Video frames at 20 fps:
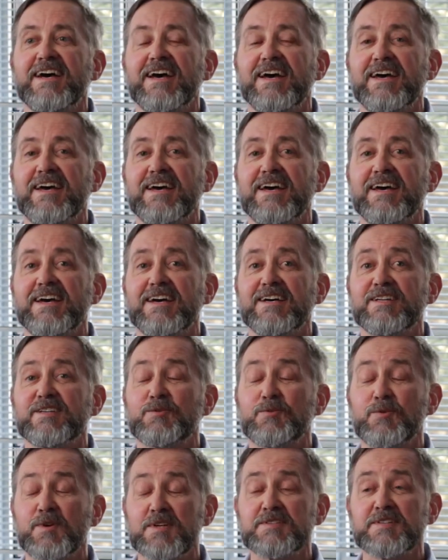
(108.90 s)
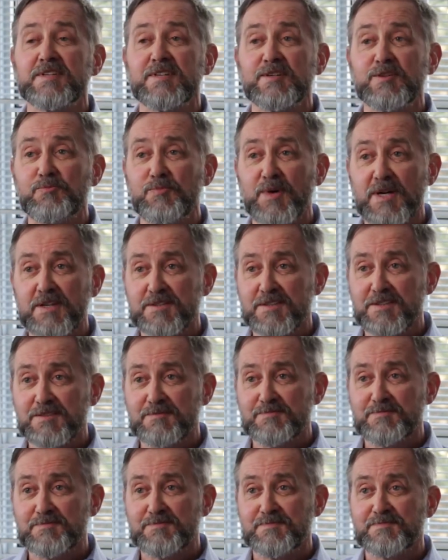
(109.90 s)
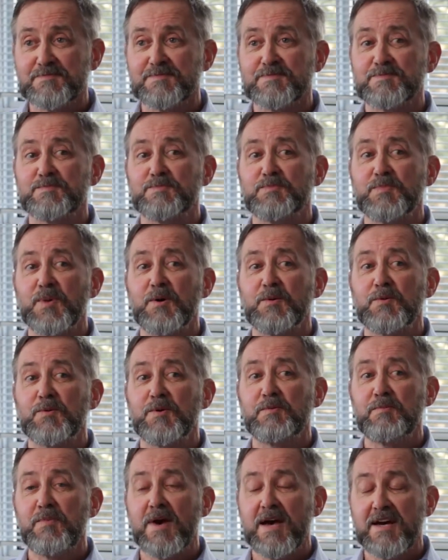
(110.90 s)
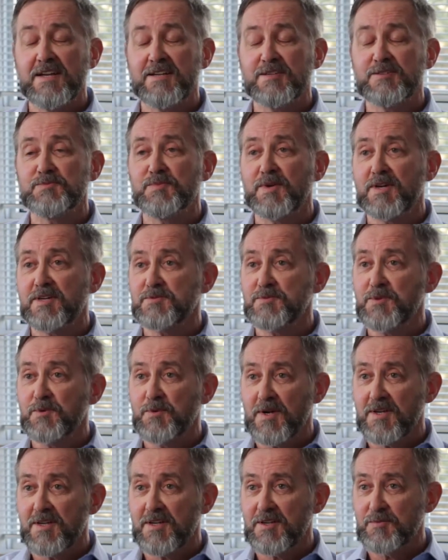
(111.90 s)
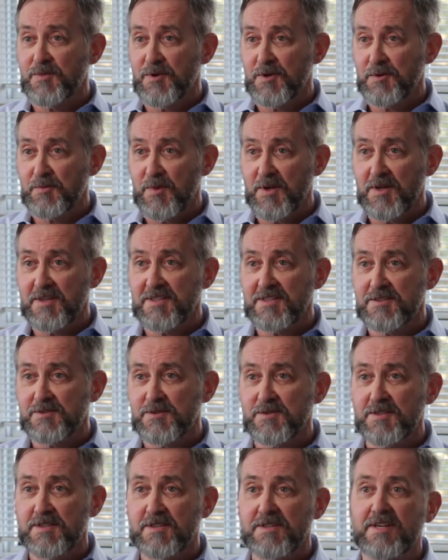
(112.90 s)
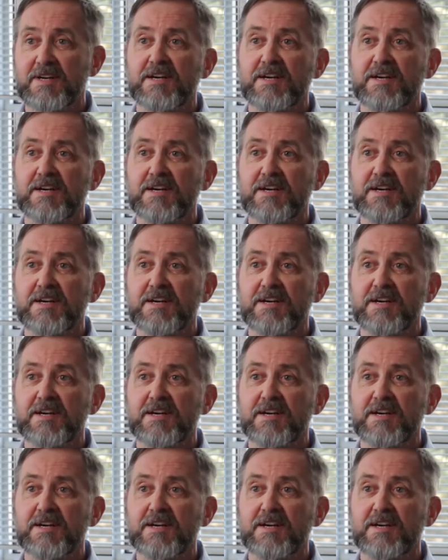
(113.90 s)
And it wasn't in the budget, but we managed, because we wanted to bring Bill into it,